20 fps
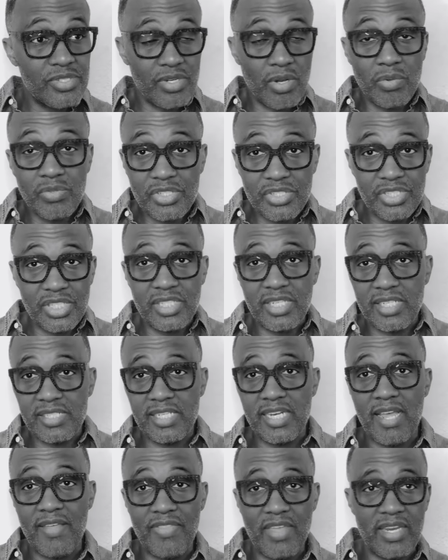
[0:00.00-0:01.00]
shows that she
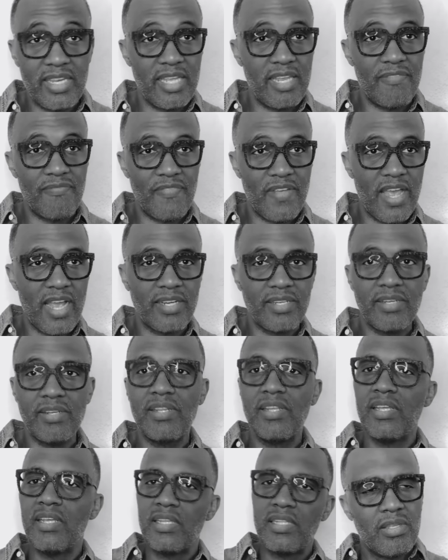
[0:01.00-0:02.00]
doesn't have that it factor,
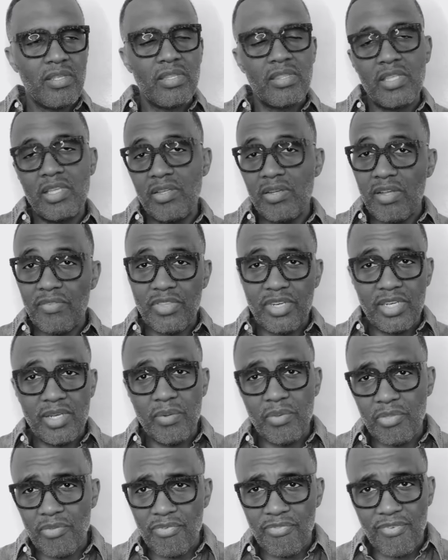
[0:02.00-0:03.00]
then you have to deal
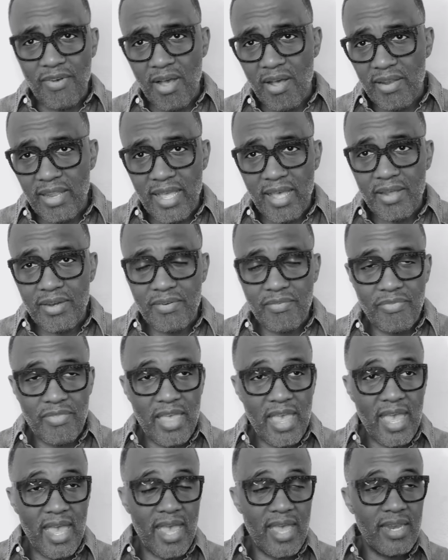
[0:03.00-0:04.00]
with the fallout of
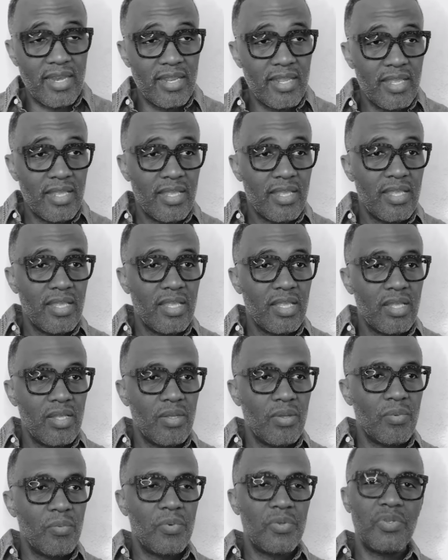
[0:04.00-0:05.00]
that.
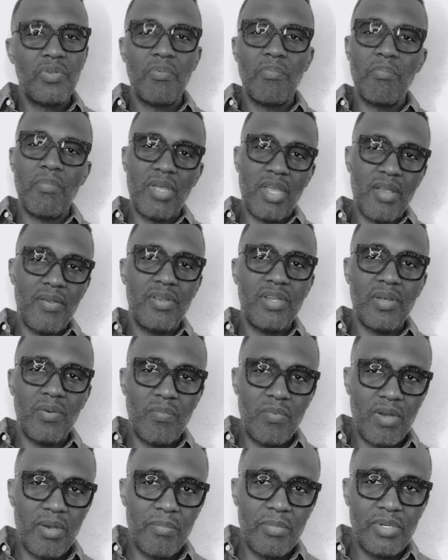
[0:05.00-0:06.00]
When you marry a
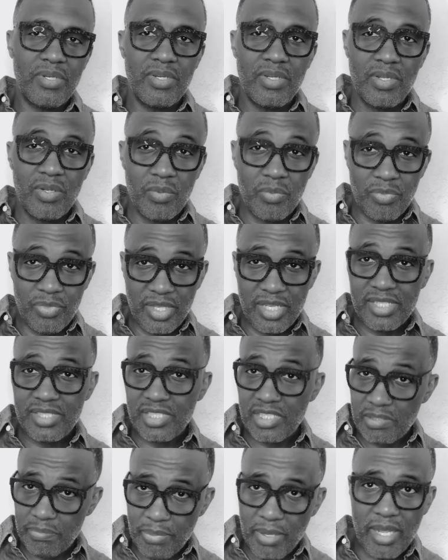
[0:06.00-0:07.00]
woman who thinks
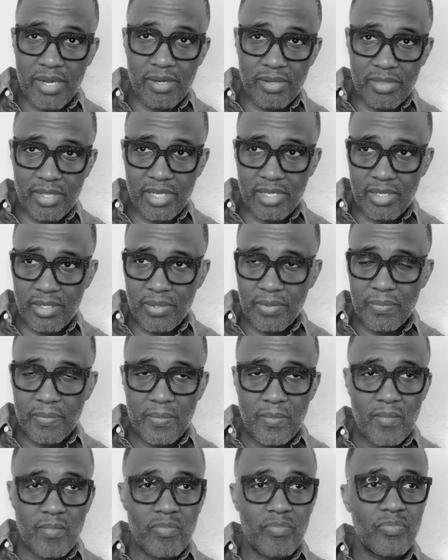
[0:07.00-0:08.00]
she's better than you,
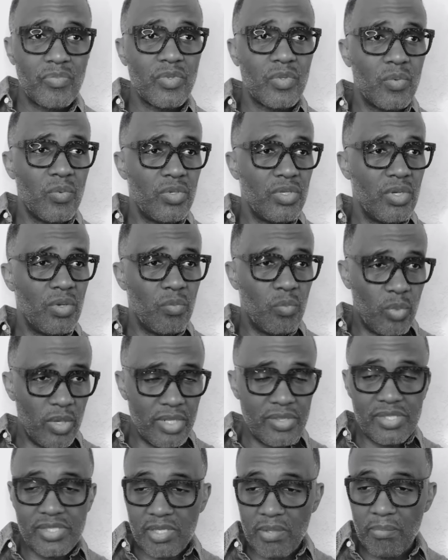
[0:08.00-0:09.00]
when you're
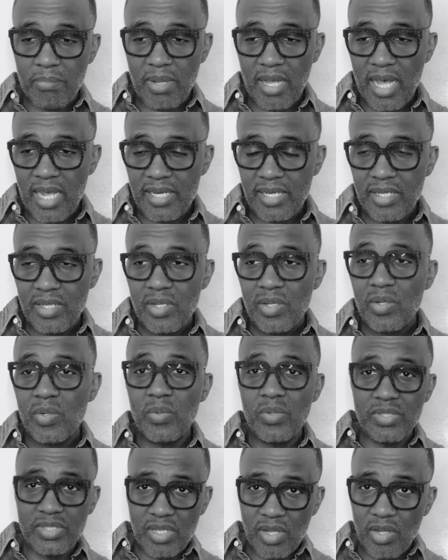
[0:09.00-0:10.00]
with somebody
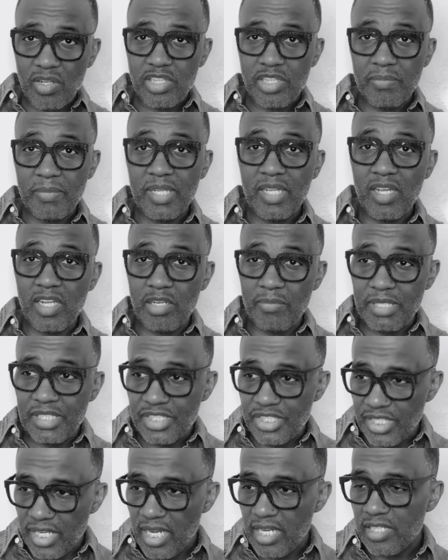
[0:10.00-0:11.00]
who is ultimately going to be
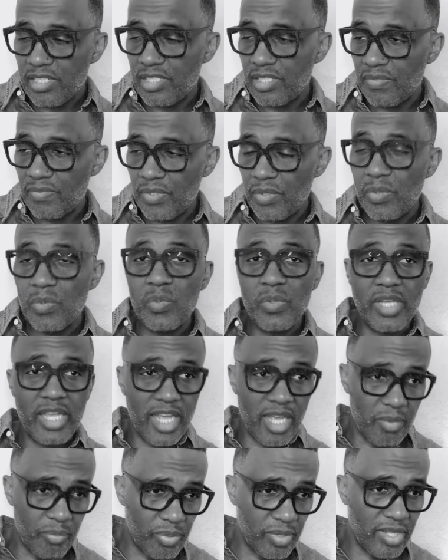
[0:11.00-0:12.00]
jealous of you, who
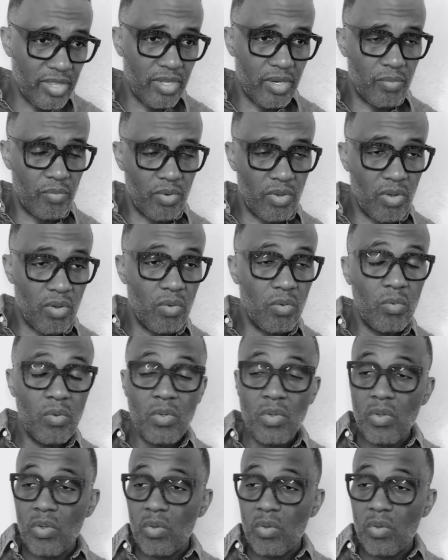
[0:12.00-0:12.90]
can't play their role,